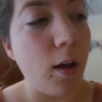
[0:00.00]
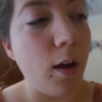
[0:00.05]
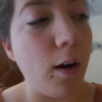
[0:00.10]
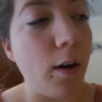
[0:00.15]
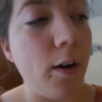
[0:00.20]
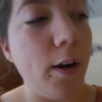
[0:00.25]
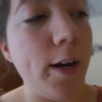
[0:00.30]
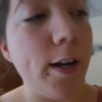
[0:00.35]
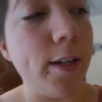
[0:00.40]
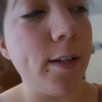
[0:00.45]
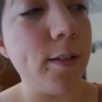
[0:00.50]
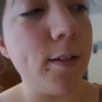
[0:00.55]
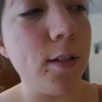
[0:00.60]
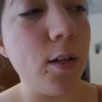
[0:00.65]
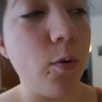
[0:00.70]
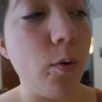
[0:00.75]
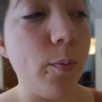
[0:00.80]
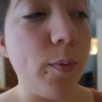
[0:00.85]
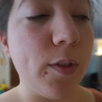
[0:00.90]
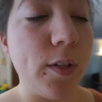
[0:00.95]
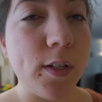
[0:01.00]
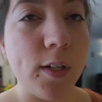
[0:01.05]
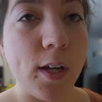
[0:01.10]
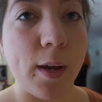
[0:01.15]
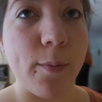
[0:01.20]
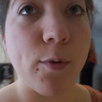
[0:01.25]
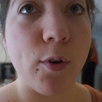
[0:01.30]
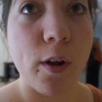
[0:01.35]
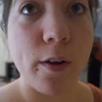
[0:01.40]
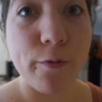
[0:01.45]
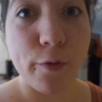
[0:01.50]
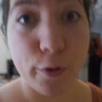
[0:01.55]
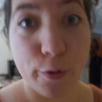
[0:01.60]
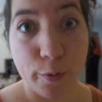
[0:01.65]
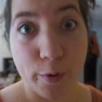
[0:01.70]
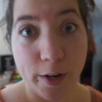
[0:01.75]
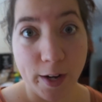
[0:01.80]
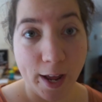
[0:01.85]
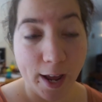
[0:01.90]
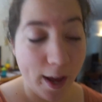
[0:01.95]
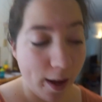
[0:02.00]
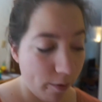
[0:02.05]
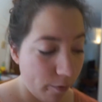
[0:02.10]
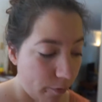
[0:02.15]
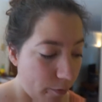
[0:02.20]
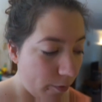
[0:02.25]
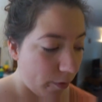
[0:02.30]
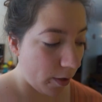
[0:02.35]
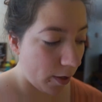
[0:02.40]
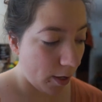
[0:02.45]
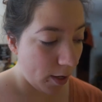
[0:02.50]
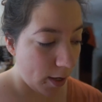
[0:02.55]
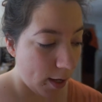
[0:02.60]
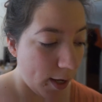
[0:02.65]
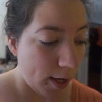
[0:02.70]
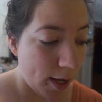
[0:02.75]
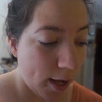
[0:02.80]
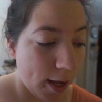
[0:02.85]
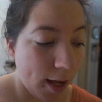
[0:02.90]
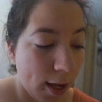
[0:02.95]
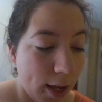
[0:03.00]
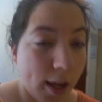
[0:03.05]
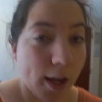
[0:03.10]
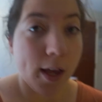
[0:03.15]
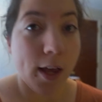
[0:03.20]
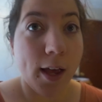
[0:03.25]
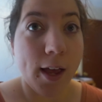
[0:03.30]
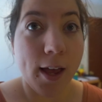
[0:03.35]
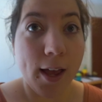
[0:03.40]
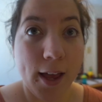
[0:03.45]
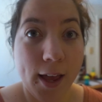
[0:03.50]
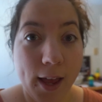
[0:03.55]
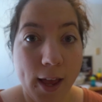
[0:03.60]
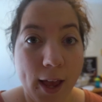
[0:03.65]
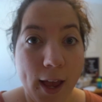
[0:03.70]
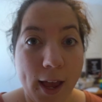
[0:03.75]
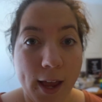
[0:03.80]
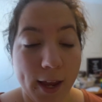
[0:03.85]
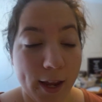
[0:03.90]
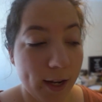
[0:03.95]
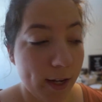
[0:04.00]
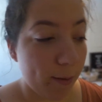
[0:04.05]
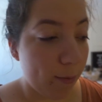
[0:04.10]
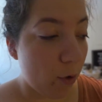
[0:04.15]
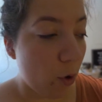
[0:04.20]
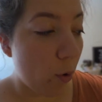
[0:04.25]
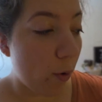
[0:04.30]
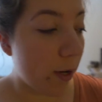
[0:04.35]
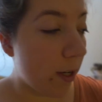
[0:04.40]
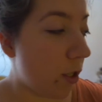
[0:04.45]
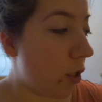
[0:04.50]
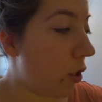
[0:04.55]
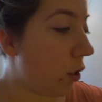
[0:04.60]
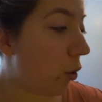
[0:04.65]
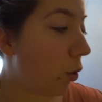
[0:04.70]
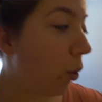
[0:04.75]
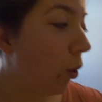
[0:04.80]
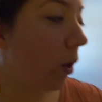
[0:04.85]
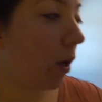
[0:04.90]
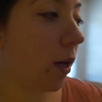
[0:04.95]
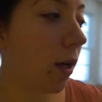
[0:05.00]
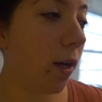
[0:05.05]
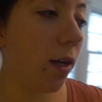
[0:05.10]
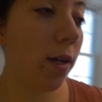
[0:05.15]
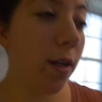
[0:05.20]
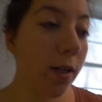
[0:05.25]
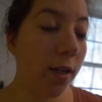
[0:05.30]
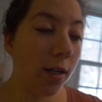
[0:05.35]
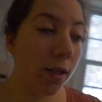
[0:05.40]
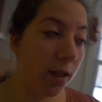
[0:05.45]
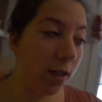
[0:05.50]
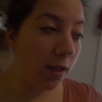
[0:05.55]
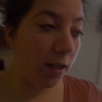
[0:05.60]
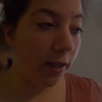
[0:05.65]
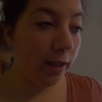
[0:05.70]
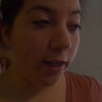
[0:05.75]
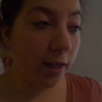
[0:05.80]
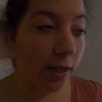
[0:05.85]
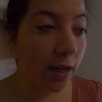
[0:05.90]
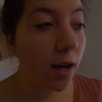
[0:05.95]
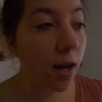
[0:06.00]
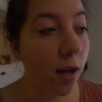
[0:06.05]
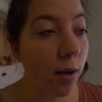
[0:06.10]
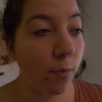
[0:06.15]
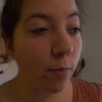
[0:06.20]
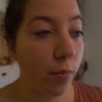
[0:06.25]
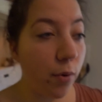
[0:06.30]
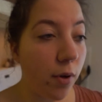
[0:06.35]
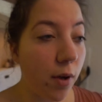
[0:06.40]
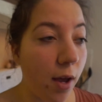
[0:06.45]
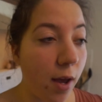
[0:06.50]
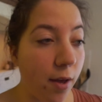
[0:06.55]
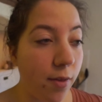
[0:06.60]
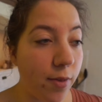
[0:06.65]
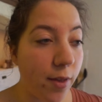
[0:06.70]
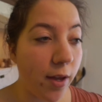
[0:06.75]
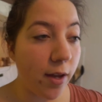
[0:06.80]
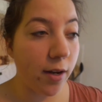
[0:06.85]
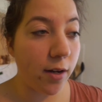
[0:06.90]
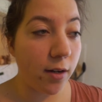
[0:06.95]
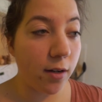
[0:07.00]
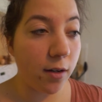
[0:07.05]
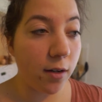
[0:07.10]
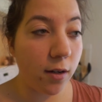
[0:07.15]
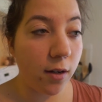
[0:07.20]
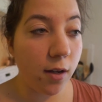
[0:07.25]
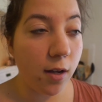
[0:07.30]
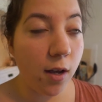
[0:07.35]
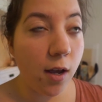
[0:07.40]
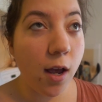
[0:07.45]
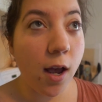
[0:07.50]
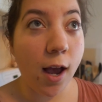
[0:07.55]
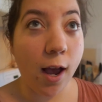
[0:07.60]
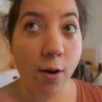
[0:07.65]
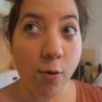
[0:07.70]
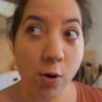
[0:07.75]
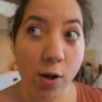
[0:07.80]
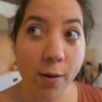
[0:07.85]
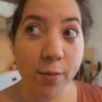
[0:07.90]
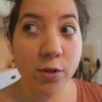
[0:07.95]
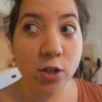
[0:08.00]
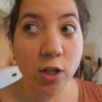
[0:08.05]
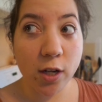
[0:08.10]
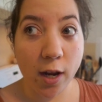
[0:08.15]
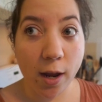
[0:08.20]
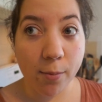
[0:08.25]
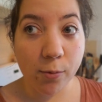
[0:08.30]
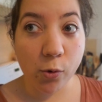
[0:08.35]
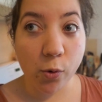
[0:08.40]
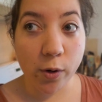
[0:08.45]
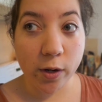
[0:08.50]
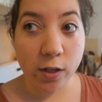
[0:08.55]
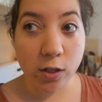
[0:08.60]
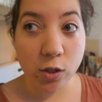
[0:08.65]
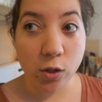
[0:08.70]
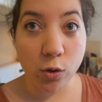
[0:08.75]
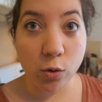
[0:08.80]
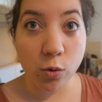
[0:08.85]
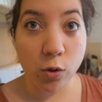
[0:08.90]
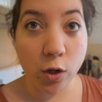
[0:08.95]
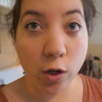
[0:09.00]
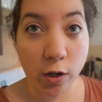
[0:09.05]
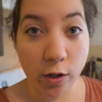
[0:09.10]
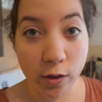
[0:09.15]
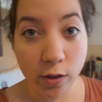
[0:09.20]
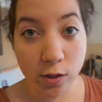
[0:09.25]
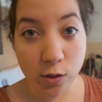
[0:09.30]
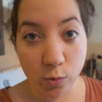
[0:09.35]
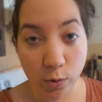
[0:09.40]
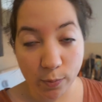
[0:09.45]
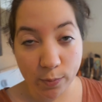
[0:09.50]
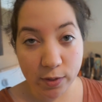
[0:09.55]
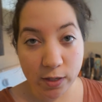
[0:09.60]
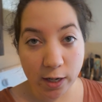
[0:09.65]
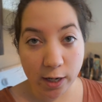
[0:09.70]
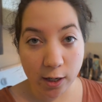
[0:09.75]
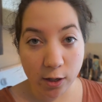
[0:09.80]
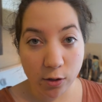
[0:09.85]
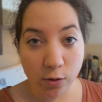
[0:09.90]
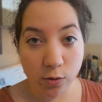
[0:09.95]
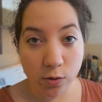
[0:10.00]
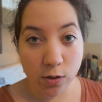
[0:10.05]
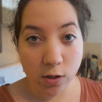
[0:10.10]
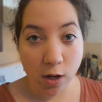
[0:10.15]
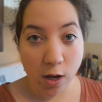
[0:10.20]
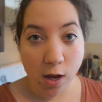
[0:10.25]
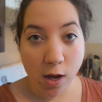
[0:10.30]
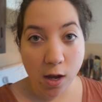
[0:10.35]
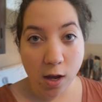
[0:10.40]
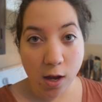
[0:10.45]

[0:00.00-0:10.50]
Alright, so we put the timer on for 3.5. And I'm going to clean up, and then, well, actually I'm going to cook the sweet potatoes